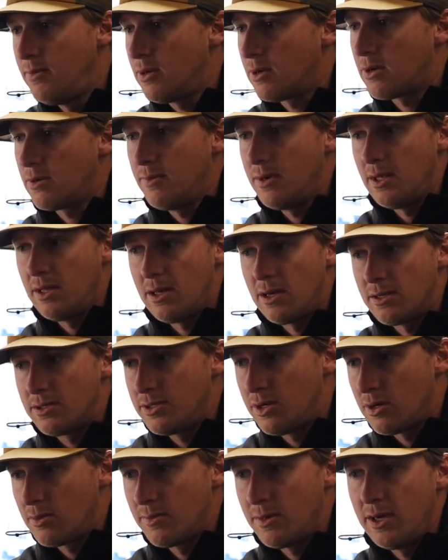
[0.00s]
There's going to be a lot of
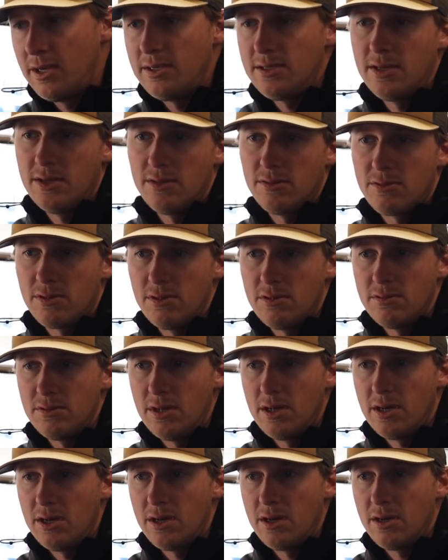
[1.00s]
jerk baits getting thrown
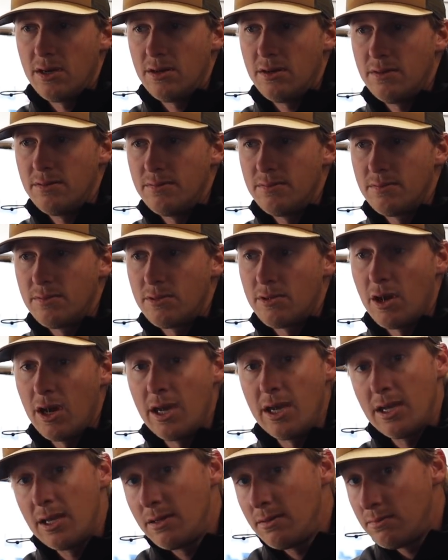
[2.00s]
there.
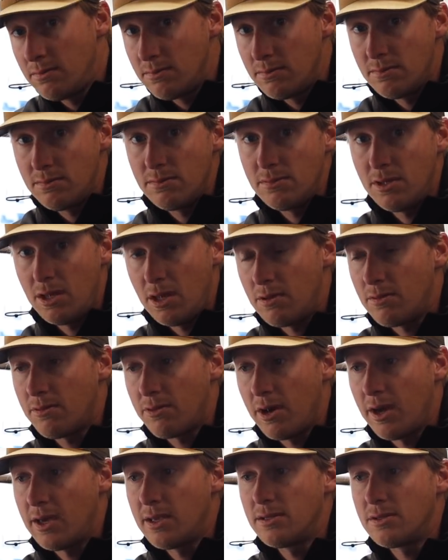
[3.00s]
Cranking.
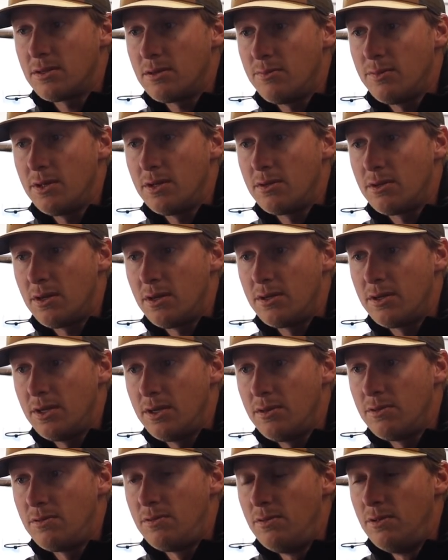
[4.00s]
Cranking's going to be a
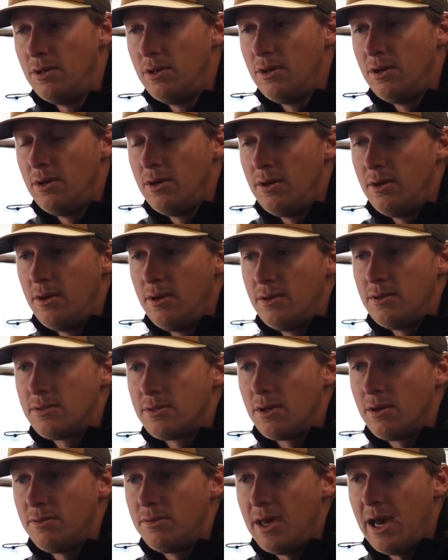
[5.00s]
deal.
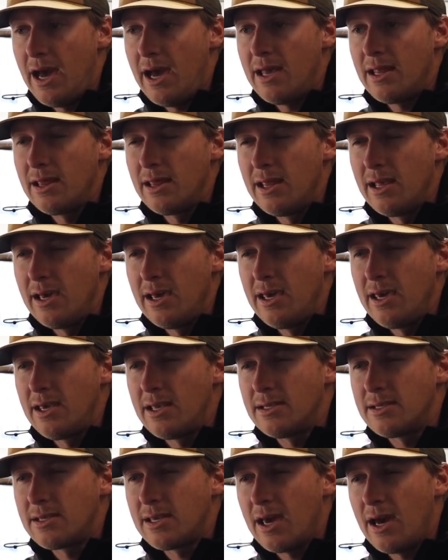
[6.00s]
So that lake
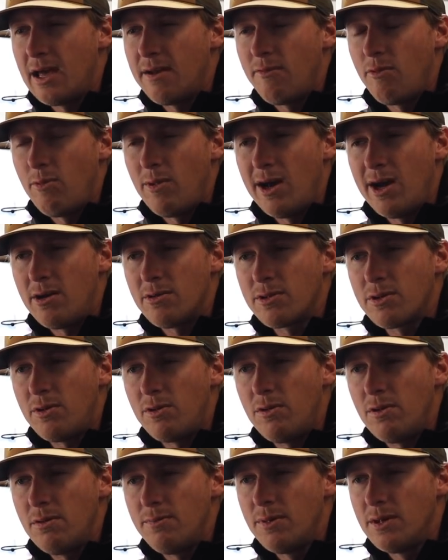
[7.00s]
is kind of a wild
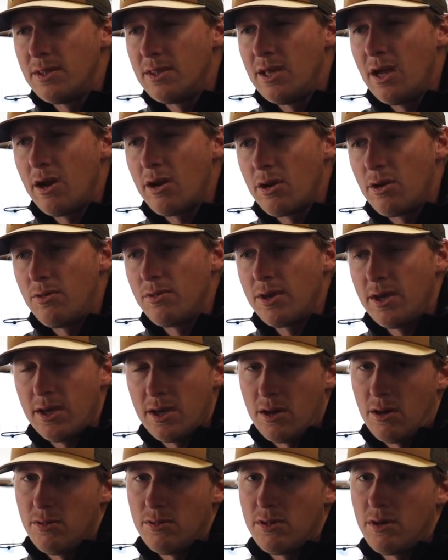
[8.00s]
card, but they're going to
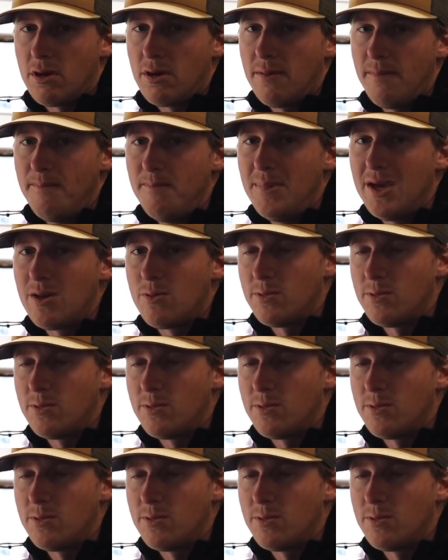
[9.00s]
get caught there. Big